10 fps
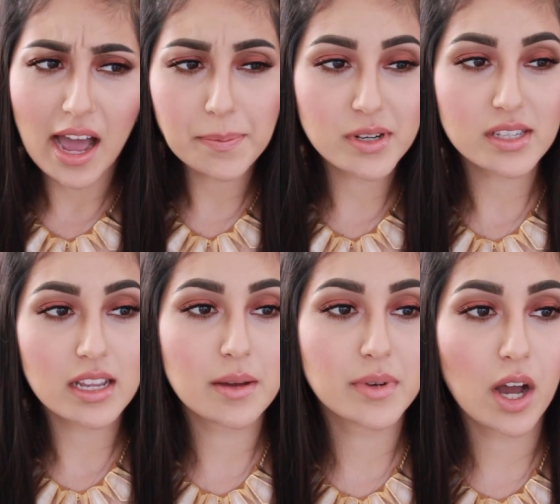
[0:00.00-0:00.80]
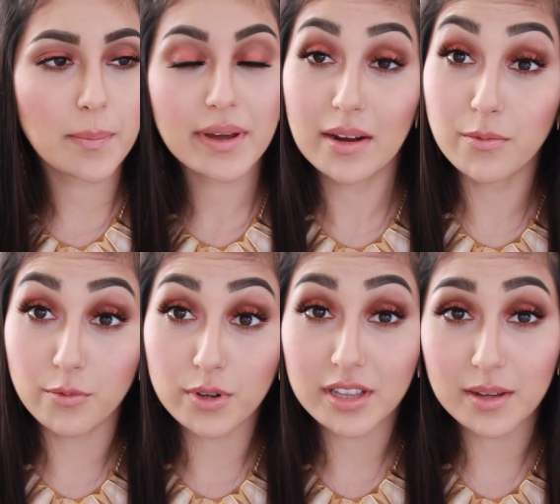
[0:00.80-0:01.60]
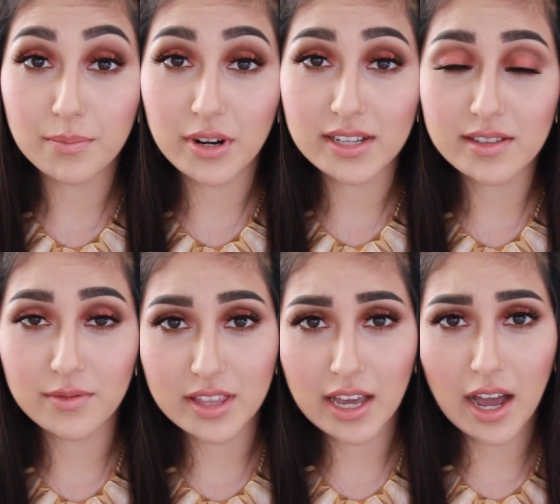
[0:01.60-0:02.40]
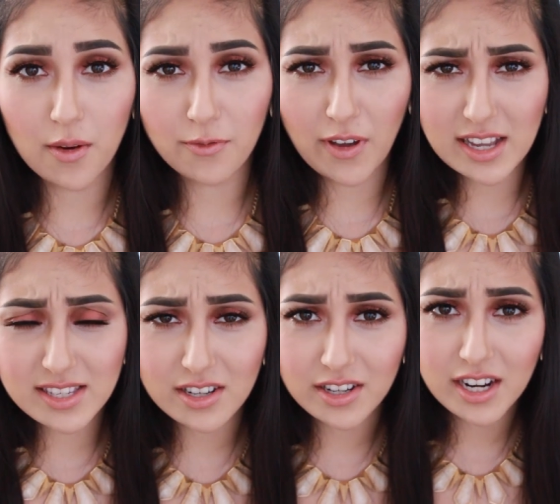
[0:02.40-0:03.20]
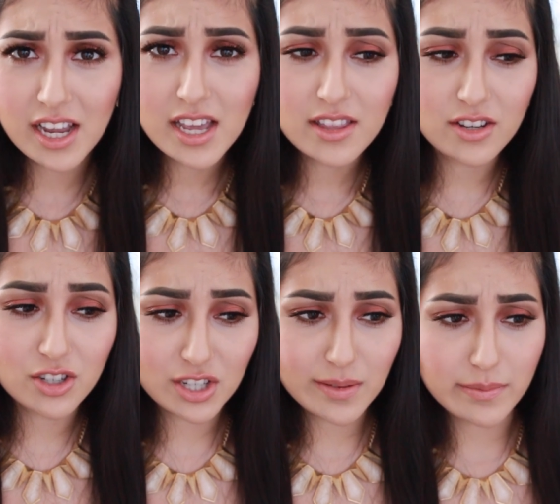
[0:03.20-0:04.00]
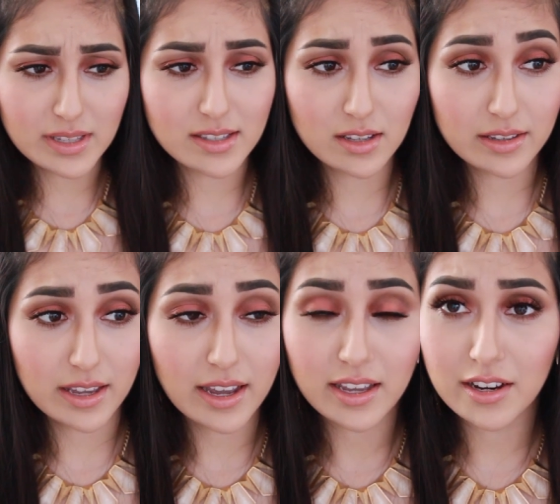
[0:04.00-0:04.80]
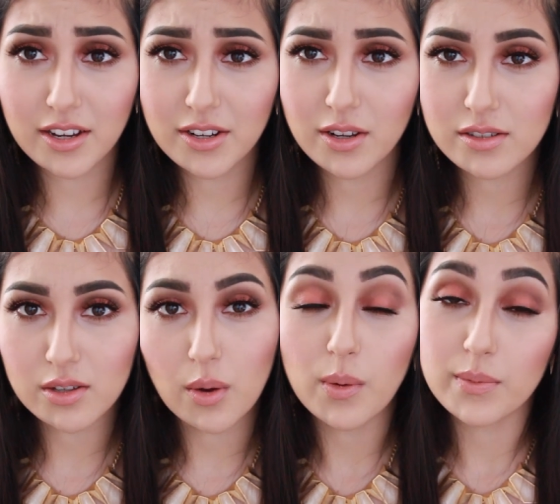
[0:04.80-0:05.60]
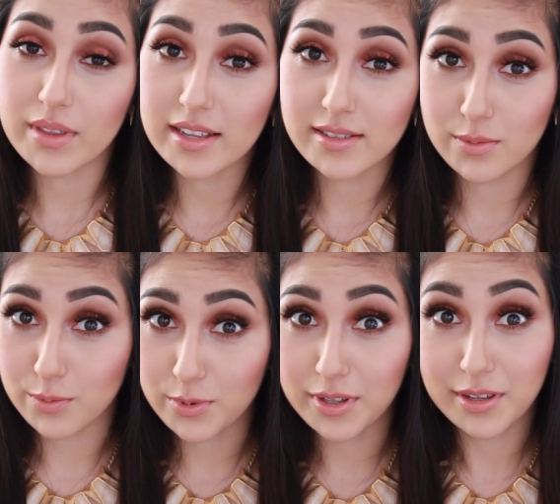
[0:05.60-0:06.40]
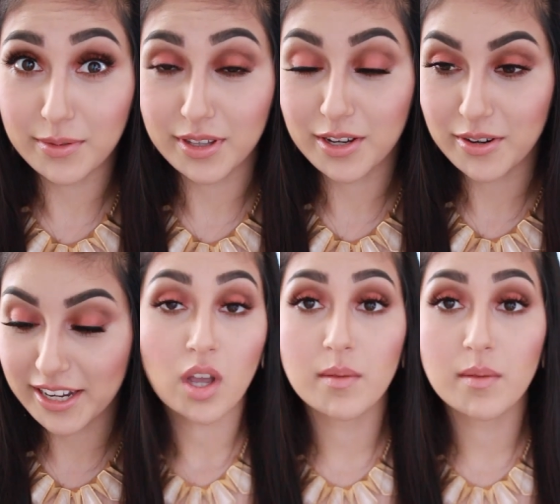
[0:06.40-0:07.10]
I personally am not, but I'm really impressed with how fast their shipments get here, you know, so that's really great.